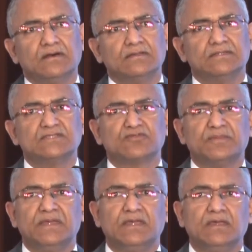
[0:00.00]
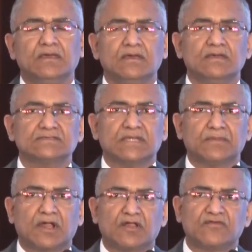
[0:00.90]
these will be
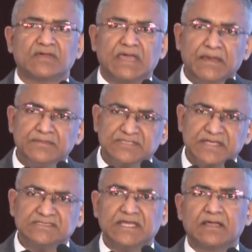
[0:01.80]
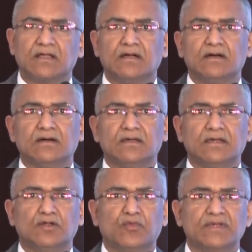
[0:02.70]
some kind of a game-changing
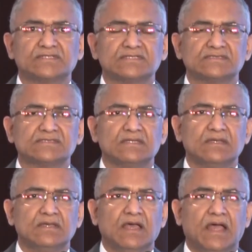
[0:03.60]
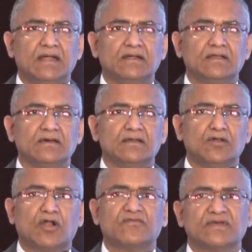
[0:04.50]
innovations, and a
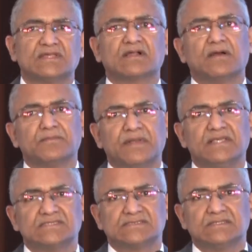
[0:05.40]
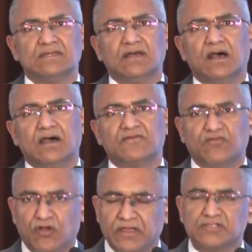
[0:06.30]
lot of other companies are
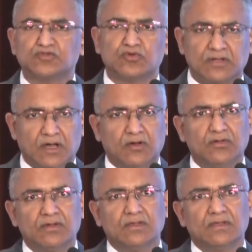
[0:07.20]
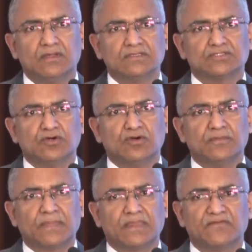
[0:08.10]
following suit now.
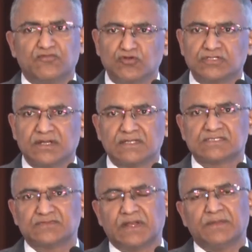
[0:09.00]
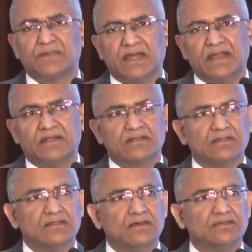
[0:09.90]
So the future is very bright.
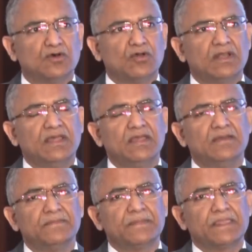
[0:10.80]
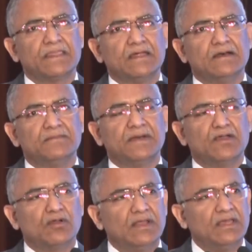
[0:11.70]
My
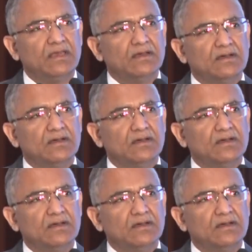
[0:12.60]
only